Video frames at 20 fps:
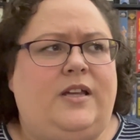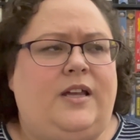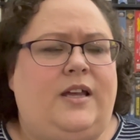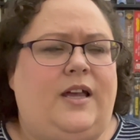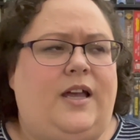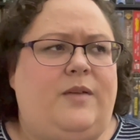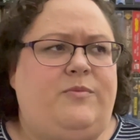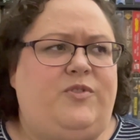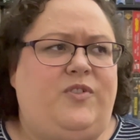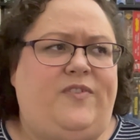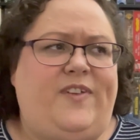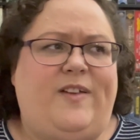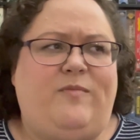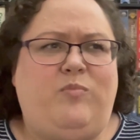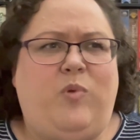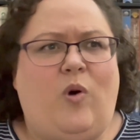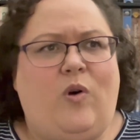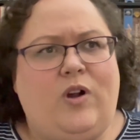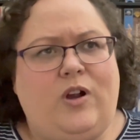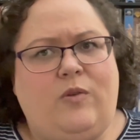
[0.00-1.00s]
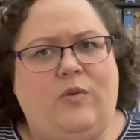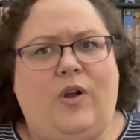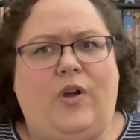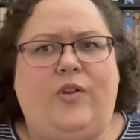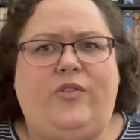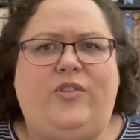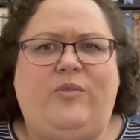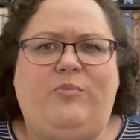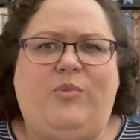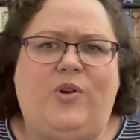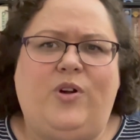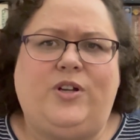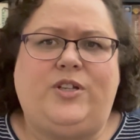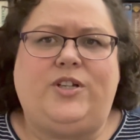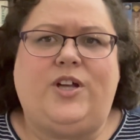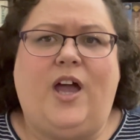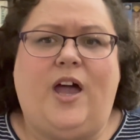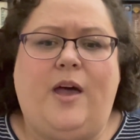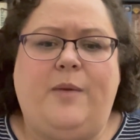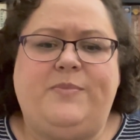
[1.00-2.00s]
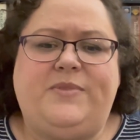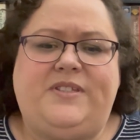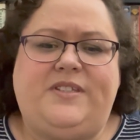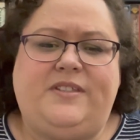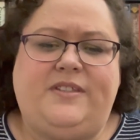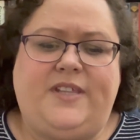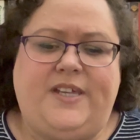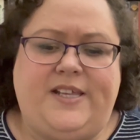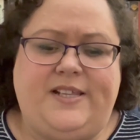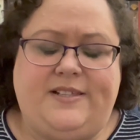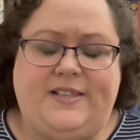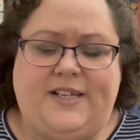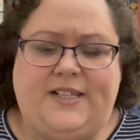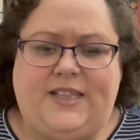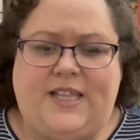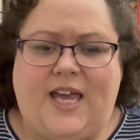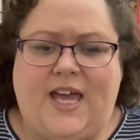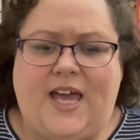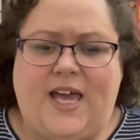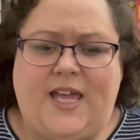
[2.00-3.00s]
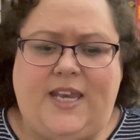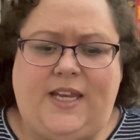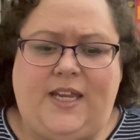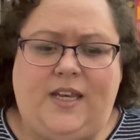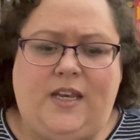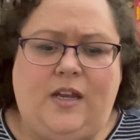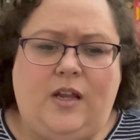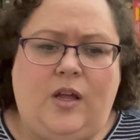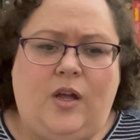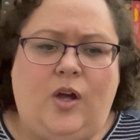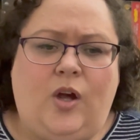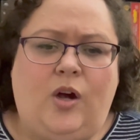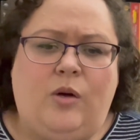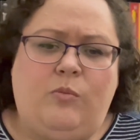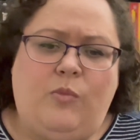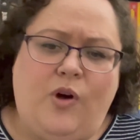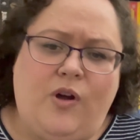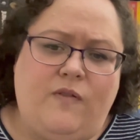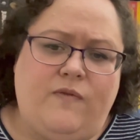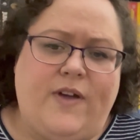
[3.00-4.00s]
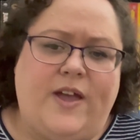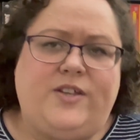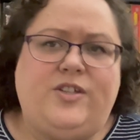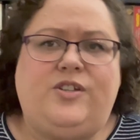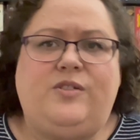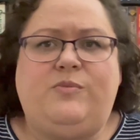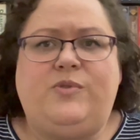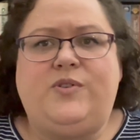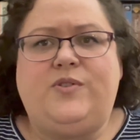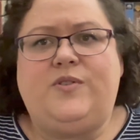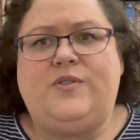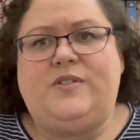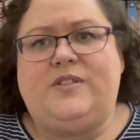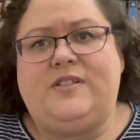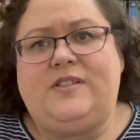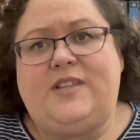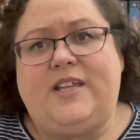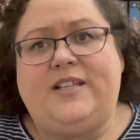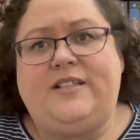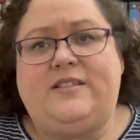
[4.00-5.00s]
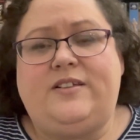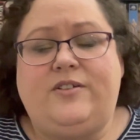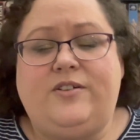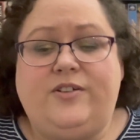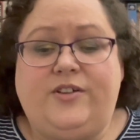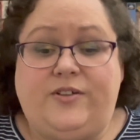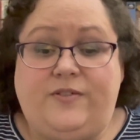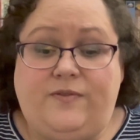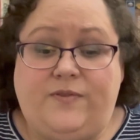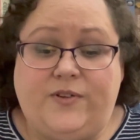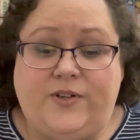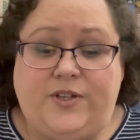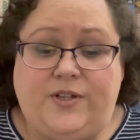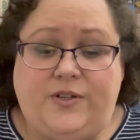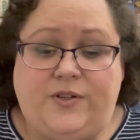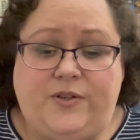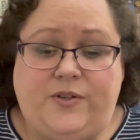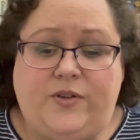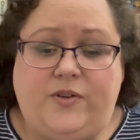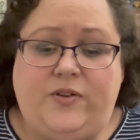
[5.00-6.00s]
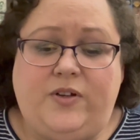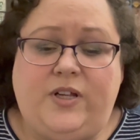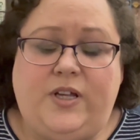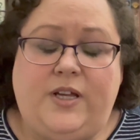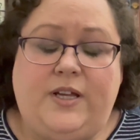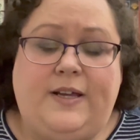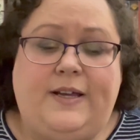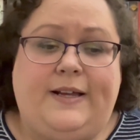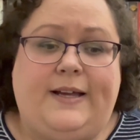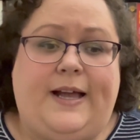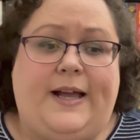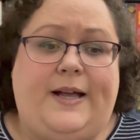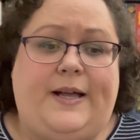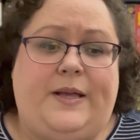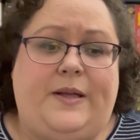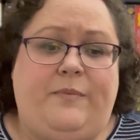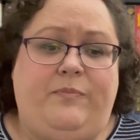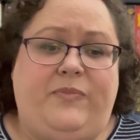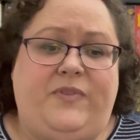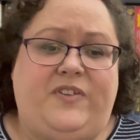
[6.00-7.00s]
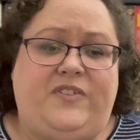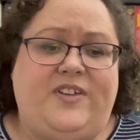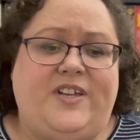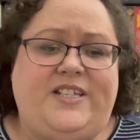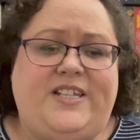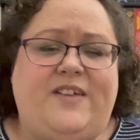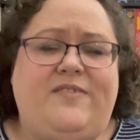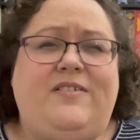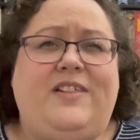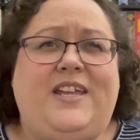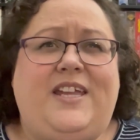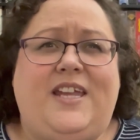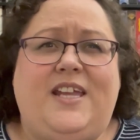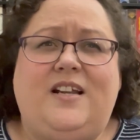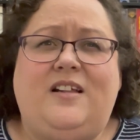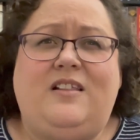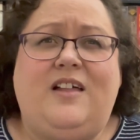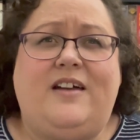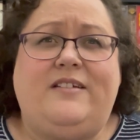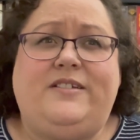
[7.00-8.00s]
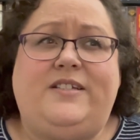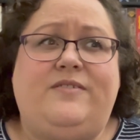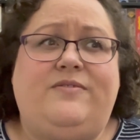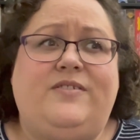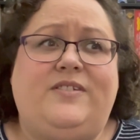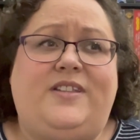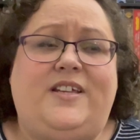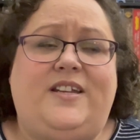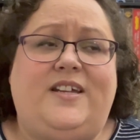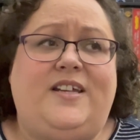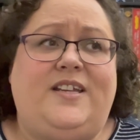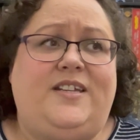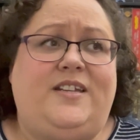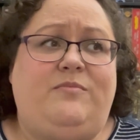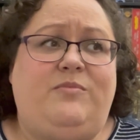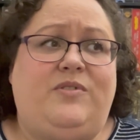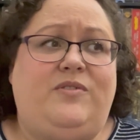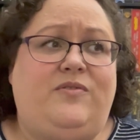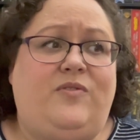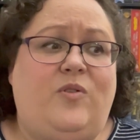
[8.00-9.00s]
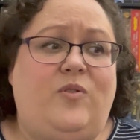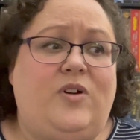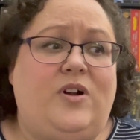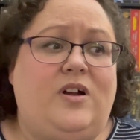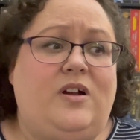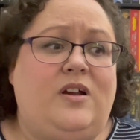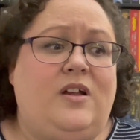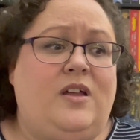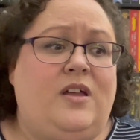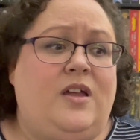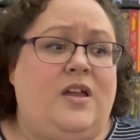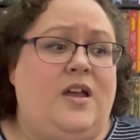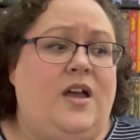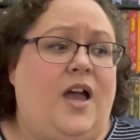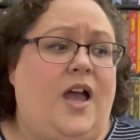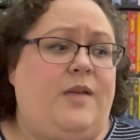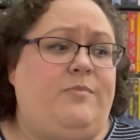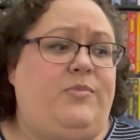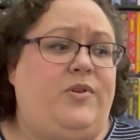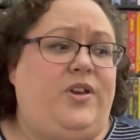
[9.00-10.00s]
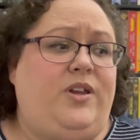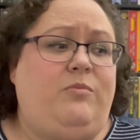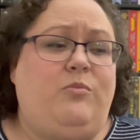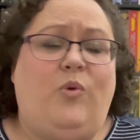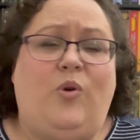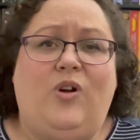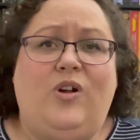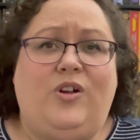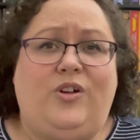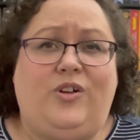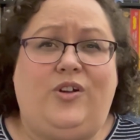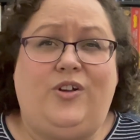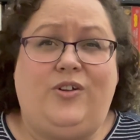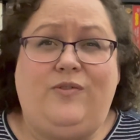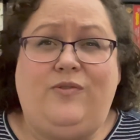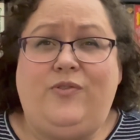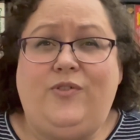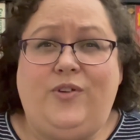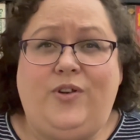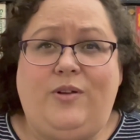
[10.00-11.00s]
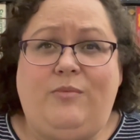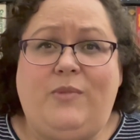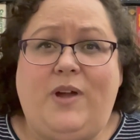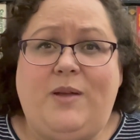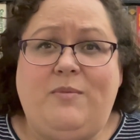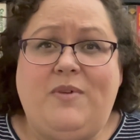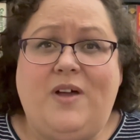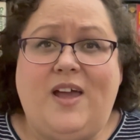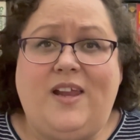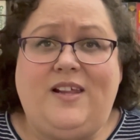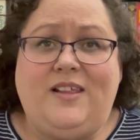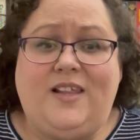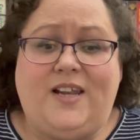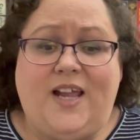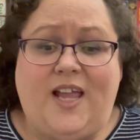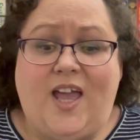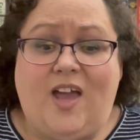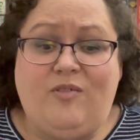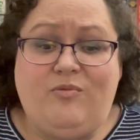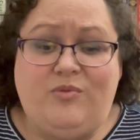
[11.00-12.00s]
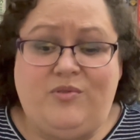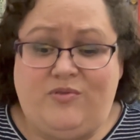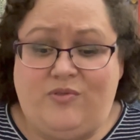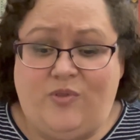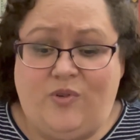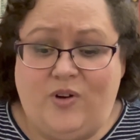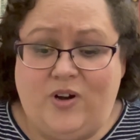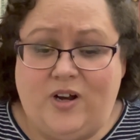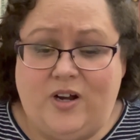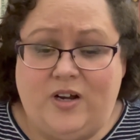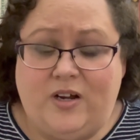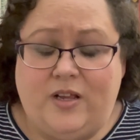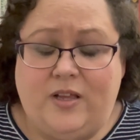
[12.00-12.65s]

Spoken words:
So I've had pork roast and pork chops and things like that, and more vegetables and things that are good for you. So I definitely eat a lot different than I did before. I'm putting more good food in my body than I have before.